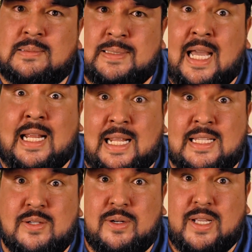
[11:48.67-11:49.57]
We got to get
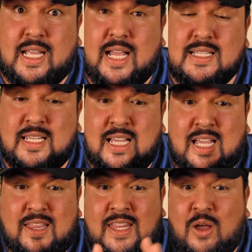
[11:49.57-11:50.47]
into it, okay, guys?
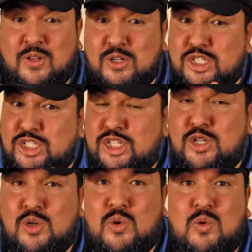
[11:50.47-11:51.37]
Now, there's
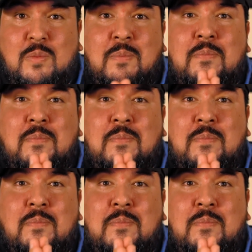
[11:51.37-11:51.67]
two